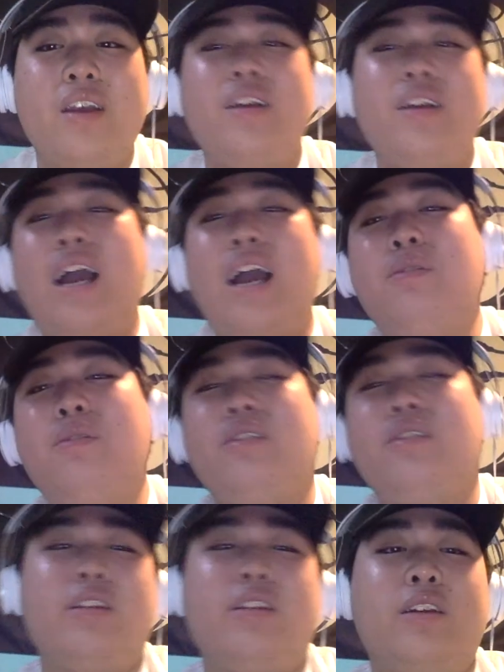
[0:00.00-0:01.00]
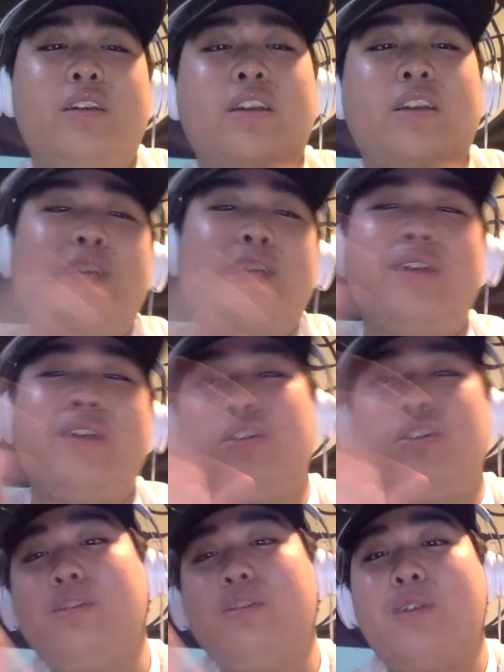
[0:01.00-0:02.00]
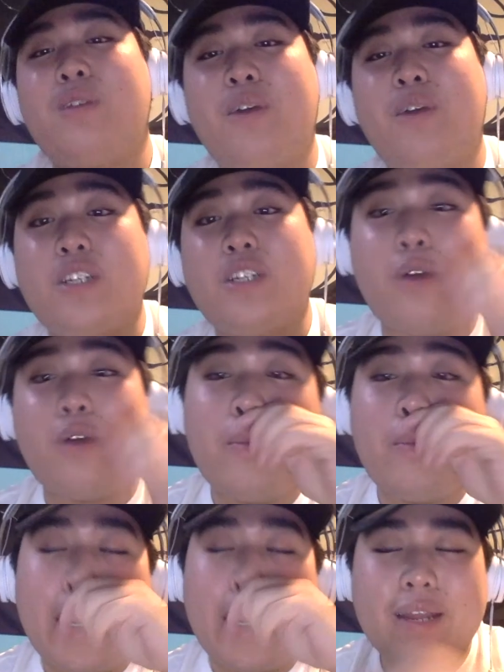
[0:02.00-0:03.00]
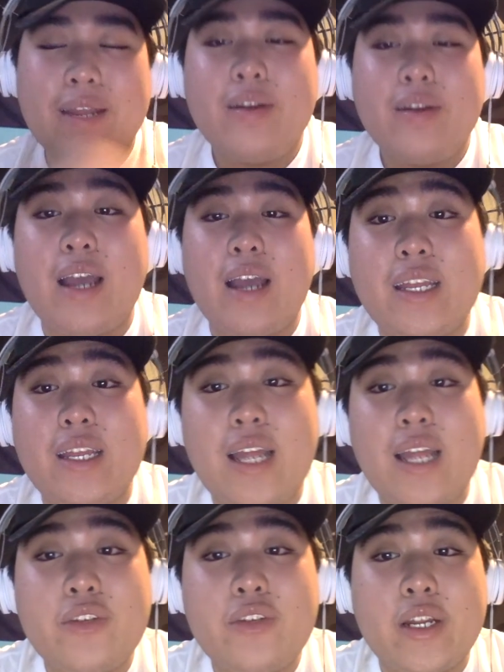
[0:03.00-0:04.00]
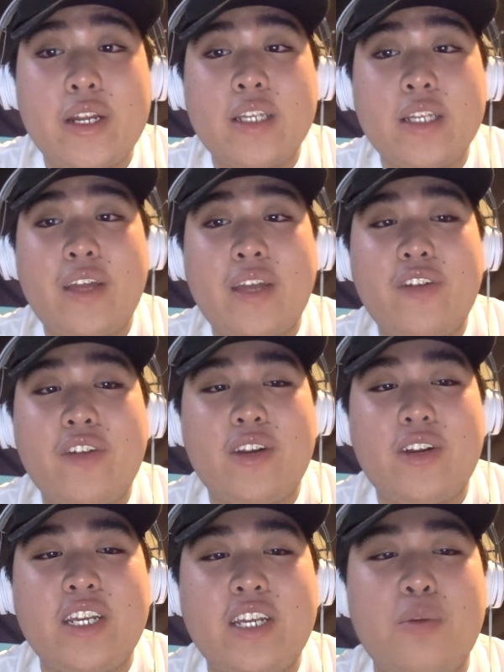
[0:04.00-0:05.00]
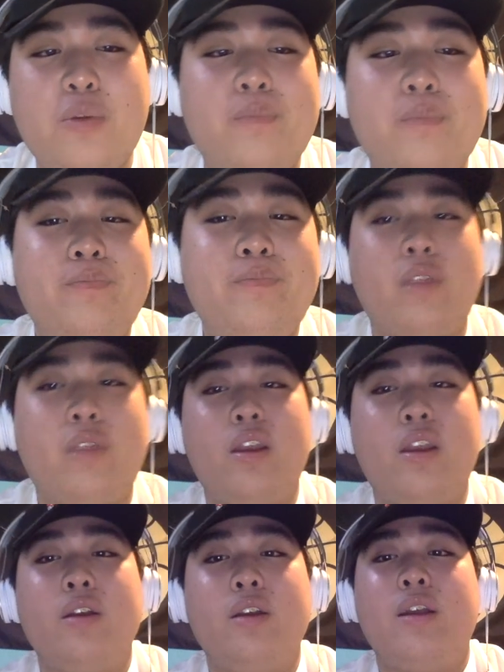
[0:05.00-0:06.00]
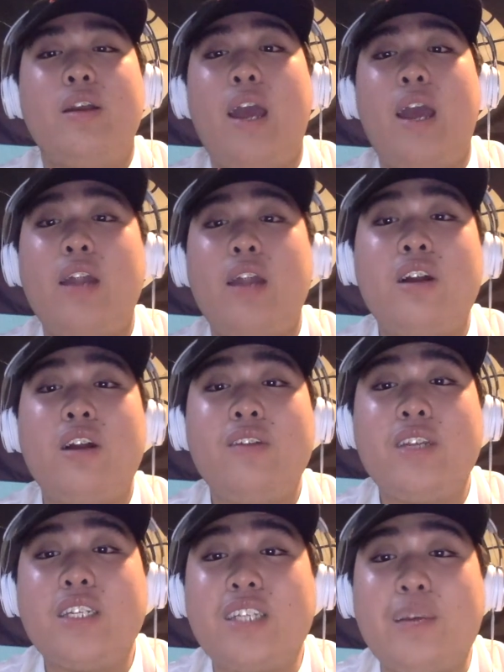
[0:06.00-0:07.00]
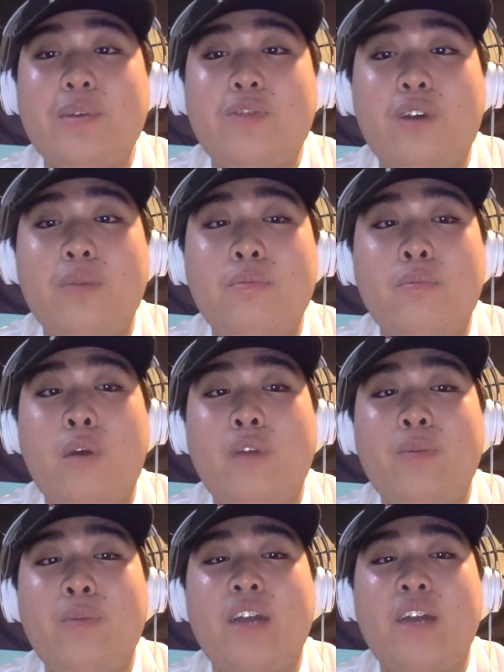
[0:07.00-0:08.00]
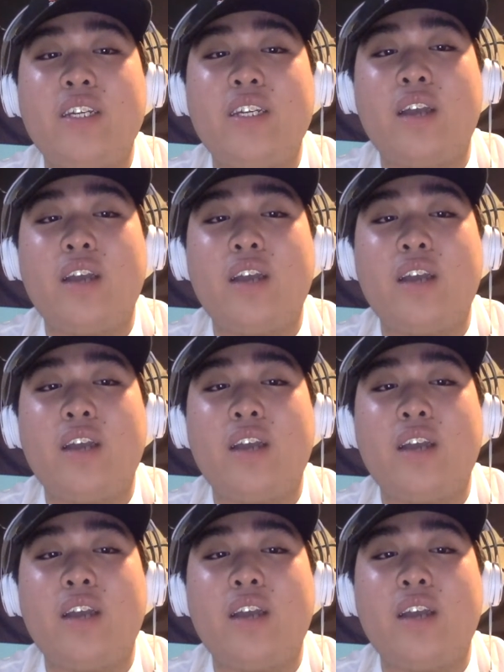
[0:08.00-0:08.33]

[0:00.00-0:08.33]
The Kings would have to throw in some other players as well, but I think that trade is definitely on the table. And a lot of this stems from Marvin Bagley's